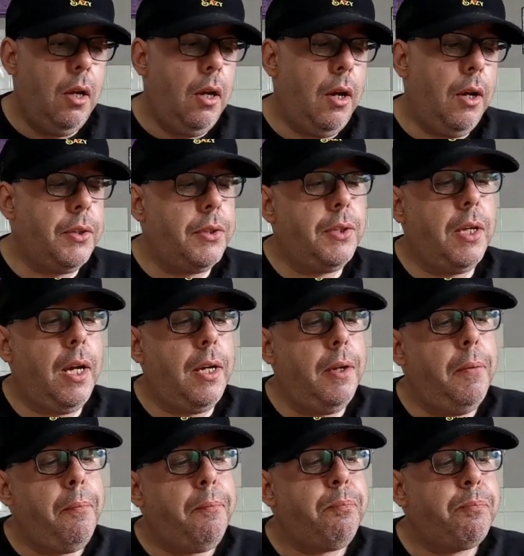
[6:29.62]
As I
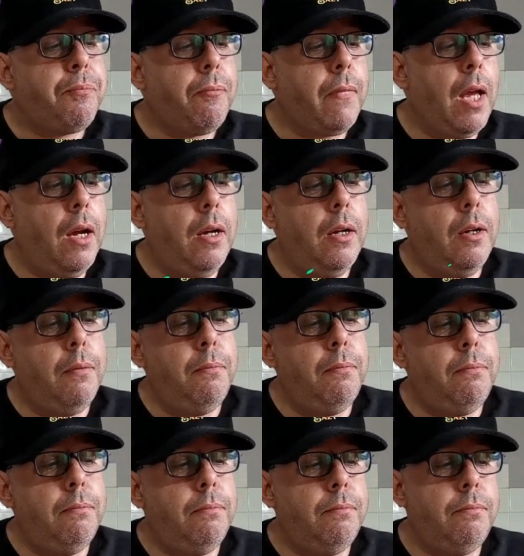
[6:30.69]
say,
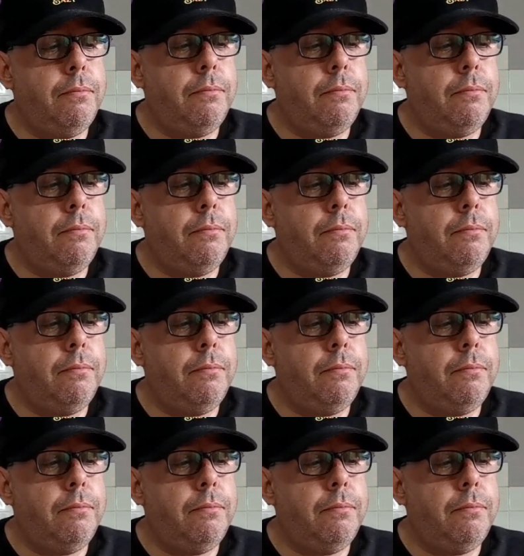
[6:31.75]
um,